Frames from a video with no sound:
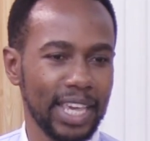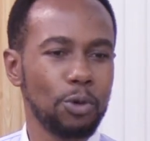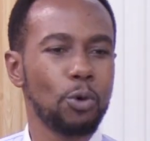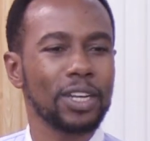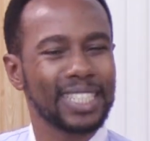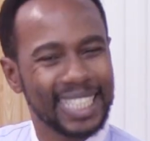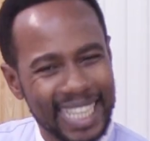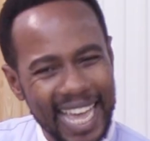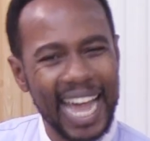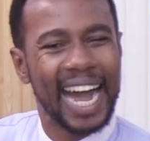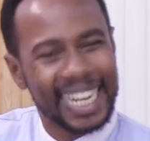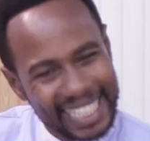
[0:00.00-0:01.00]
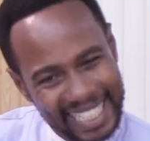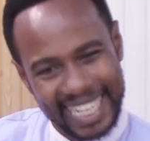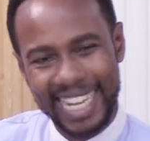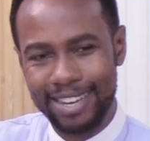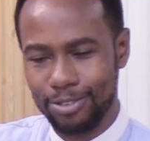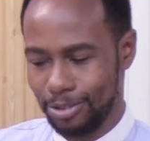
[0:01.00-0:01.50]
He was there
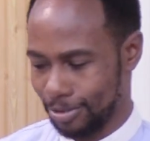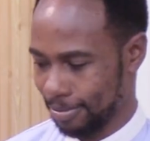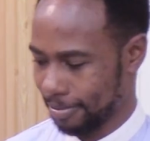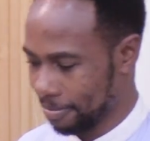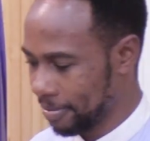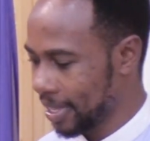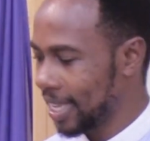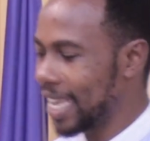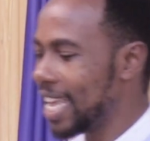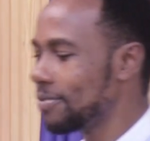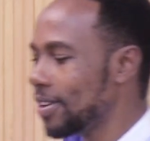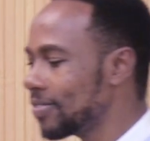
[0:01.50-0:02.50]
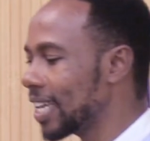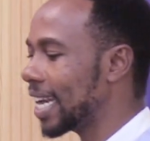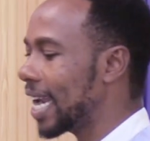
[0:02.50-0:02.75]
until even the